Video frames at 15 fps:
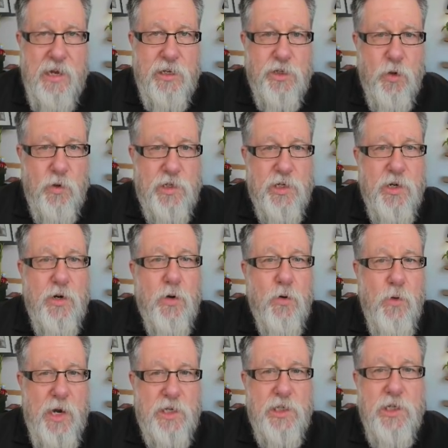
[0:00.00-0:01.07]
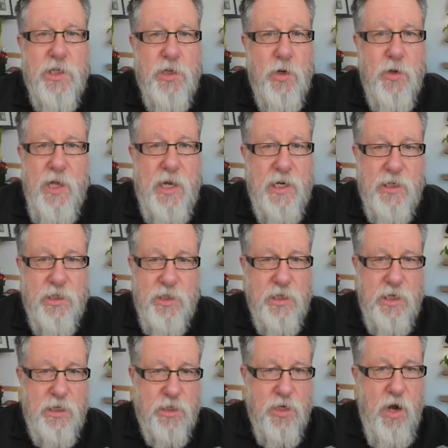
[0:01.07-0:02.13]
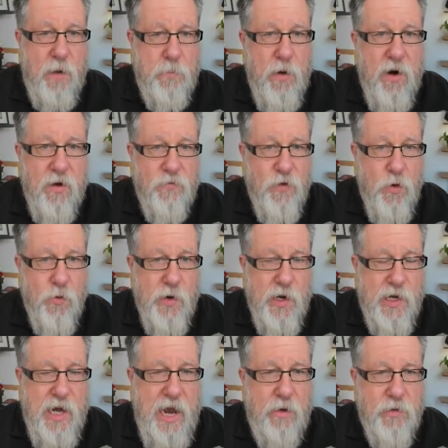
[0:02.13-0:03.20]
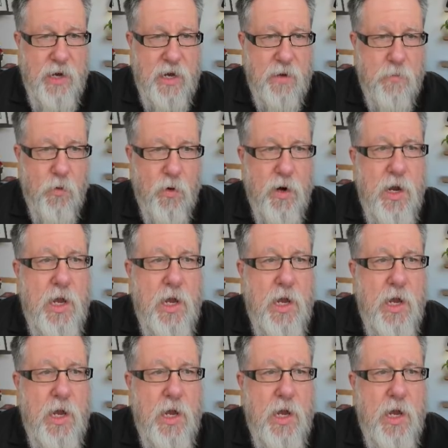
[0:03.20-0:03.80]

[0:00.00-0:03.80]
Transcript: So it's going to erase it so that it's it's not part of your account anymore.